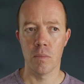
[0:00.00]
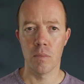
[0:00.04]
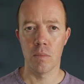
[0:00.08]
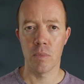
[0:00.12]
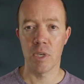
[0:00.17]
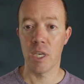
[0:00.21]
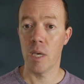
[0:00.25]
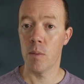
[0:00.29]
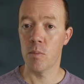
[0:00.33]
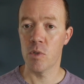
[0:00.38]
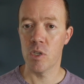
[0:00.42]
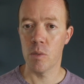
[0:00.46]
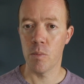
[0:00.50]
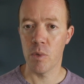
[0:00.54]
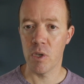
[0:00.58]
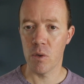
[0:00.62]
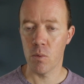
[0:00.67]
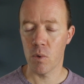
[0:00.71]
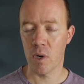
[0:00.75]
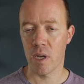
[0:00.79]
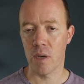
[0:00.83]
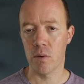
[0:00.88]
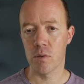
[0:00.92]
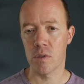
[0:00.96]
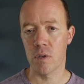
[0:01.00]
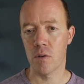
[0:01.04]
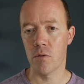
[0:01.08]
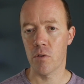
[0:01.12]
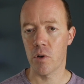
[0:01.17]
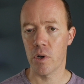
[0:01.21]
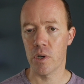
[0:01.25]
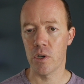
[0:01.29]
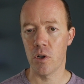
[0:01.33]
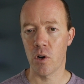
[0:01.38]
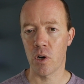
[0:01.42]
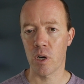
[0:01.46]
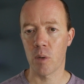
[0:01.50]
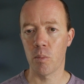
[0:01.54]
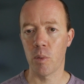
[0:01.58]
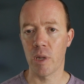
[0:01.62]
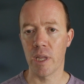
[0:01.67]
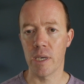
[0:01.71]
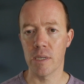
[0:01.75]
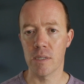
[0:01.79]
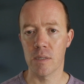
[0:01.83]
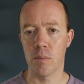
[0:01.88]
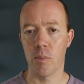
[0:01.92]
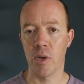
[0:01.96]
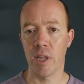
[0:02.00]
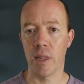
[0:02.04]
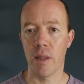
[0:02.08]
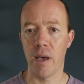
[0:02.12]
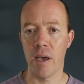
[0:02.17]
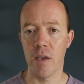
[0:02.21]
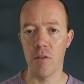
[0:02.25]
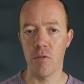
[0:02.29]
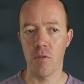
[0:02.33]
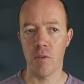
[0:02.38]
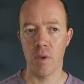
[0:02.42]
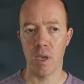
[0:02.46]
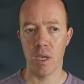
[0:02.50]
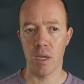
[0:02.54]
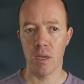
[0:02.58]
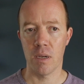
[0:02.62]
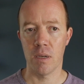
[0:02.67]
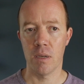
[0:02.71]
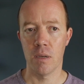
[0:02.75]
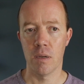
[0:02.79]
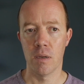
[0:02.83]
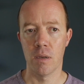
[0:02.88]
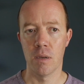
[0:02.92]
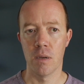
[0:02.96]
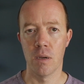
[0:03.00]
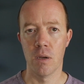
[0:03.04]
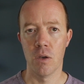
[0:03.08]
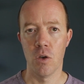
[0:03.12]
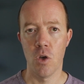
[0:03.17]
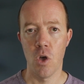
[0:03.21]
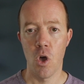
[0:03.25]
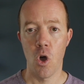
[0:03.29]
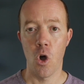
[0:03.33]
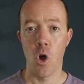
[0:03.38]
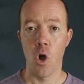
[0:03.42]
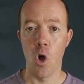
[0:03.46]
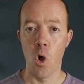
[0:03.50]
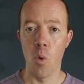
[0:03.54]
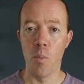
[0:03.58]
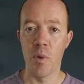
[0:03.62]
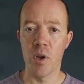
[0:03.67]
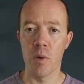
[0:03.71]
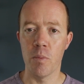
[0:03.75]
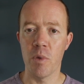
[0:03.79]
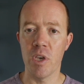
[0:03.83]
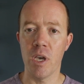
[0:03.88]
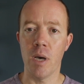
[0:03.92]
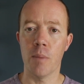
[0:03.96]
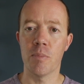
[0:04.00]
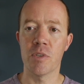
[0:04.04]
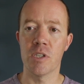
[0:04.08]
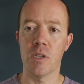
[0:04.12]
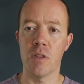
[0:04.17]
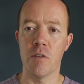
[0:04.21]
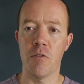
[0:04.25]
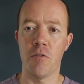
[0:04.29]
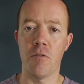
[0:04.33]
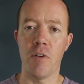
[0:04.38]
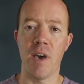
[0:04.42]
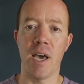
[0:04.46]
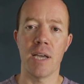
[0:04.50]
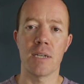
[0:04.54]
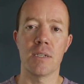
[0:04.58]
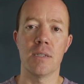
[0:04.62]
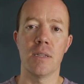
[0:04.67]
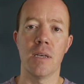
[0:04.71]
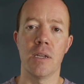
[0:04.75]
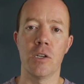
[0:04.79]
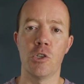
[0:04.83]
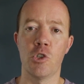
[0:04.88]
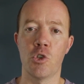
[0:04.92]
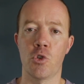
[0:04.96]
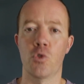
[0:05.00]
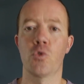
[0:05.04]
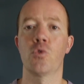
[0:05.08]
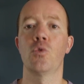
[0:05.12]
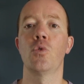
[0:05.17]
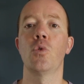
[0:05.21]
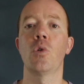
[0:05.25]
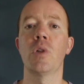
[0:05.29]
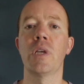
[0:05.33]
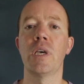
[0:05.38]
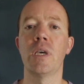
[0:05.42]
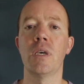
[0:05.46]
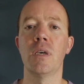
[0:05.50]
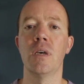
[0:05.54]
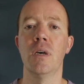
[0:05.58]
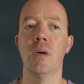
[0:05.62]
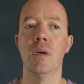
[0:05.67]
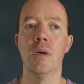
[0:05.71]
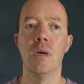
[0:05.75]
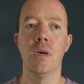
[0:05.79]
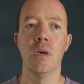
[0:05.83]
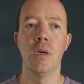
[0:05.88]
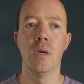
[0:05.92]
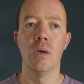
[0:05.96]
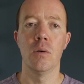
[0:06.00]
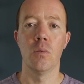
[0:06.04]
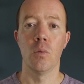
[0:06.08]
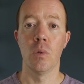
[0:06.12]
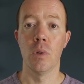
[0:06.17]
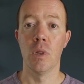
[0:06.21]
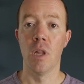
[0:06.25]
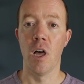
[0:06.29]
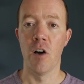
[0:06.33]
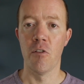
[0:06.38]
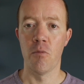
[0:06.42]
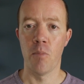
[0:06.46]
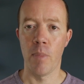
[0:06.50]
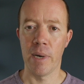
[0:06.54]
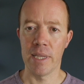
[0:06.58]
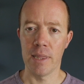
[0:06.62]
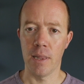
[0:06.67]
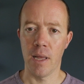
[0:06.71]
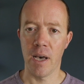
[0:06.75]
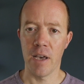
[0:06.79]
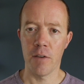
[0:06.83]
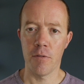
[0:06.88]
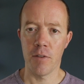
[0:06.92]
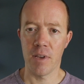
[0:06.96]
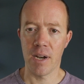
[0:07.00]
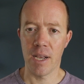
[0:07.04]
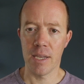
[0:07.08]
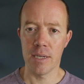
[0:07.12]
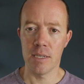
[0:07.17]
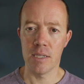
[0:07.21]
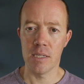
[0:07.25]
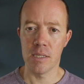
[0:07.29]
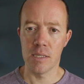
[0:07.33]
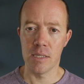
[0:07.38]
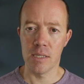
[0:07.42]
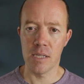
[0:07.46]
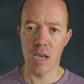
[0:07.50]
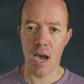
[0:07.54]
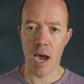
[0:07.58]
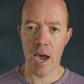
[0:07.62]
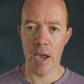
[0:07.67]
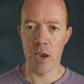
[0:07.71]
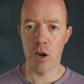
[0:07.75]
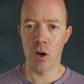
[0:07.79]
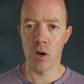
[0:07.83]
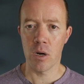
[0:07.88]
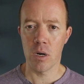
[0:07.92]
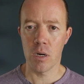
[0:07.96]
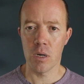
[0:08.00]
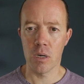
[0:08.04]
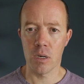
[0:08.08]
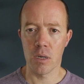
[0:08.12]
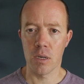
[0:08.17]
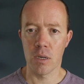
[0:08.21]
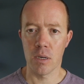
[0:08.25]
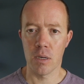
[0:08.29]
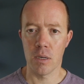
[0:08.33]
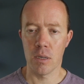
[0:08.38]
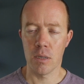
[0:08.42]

came to me when I was in a very dark place in my life and opened me up to the fact that I truly love my life and I desire